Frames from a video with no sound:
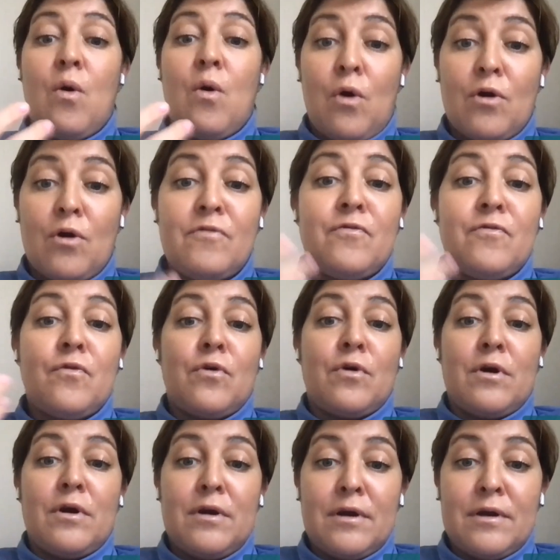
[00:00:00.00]
or
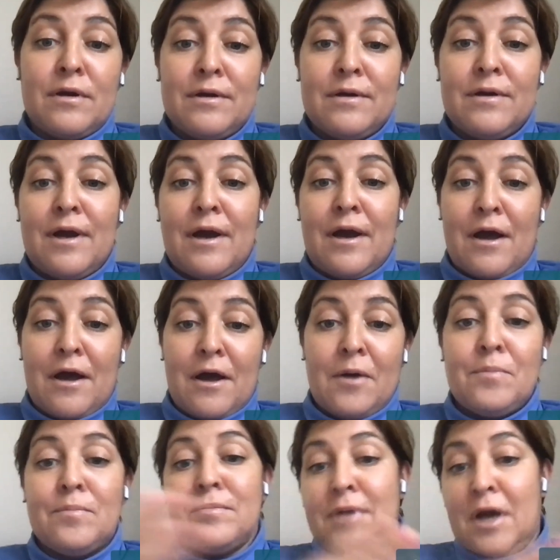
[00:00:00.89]
for
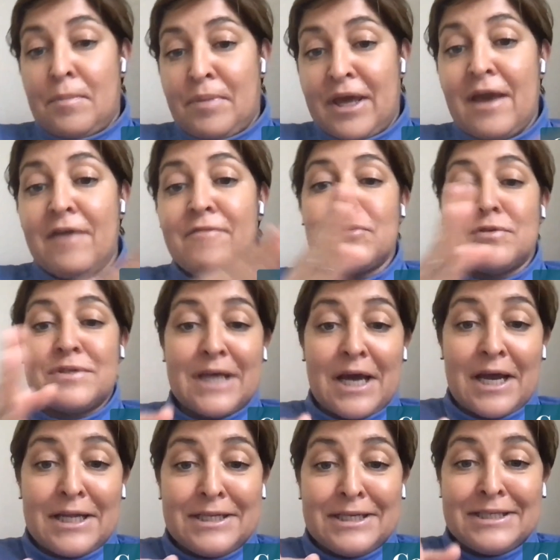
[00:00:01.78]
a behavioral
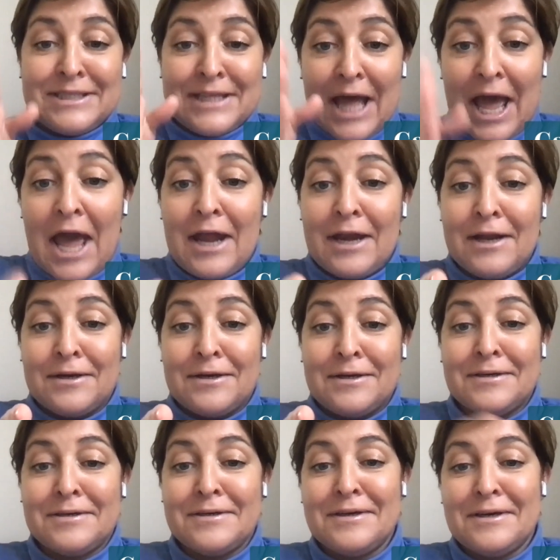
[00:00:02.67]
scientist and
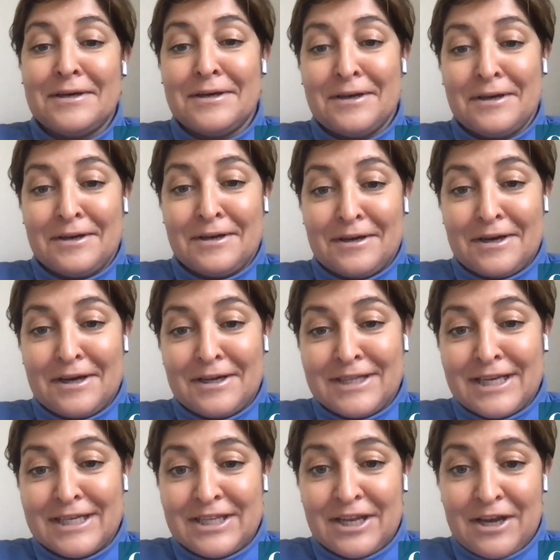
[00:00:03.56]
a
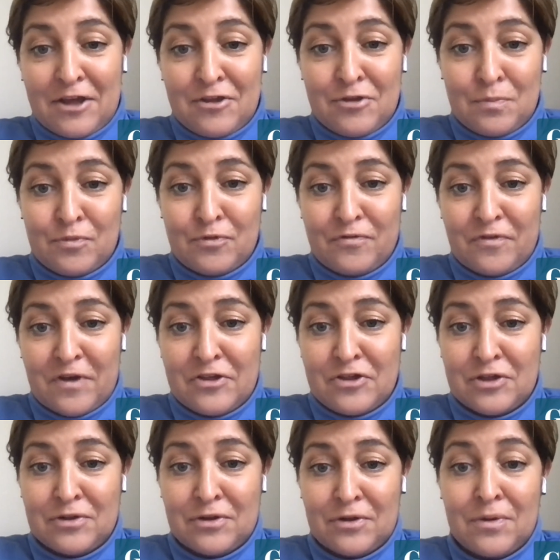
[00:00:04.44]
destination
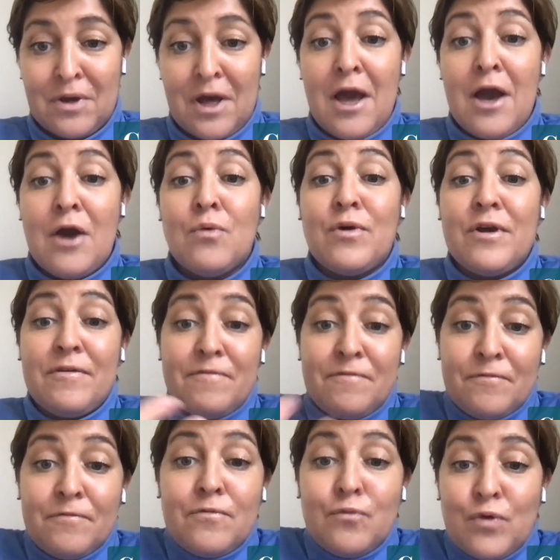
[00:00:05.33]
professional.
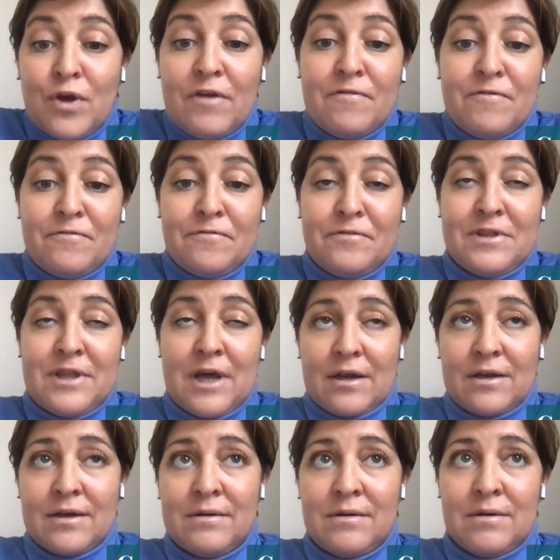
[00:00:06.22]
We've
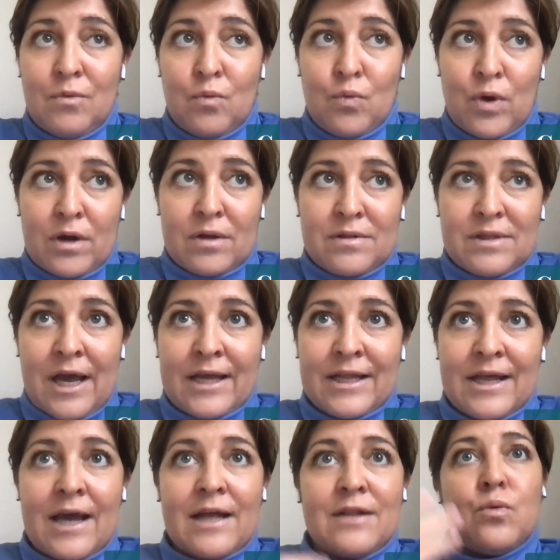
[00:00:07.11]
done work
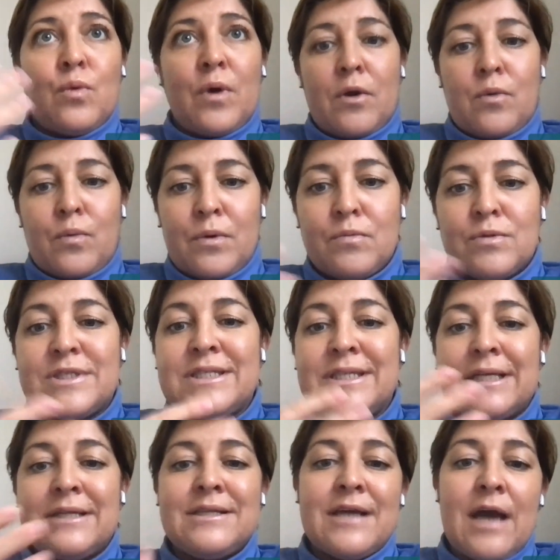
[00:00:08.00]
like that where we would
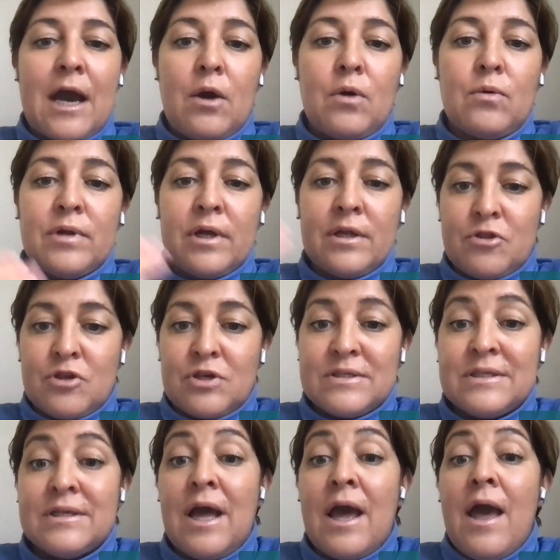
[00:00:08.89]
sit down and
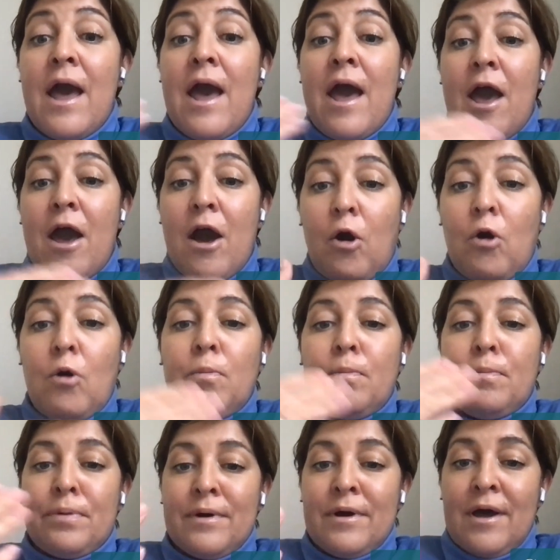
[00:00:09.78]
just
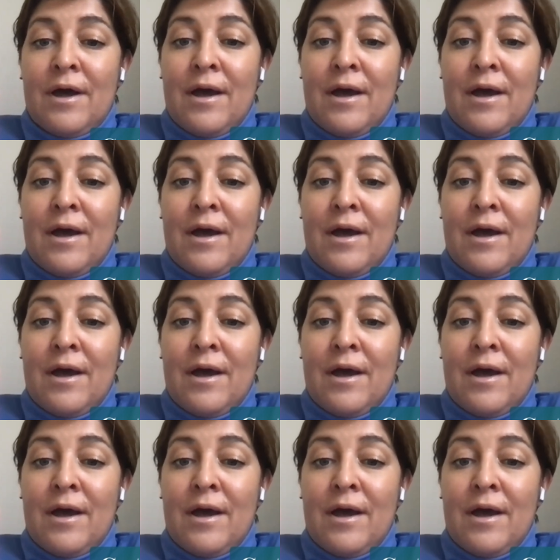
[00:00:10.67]
help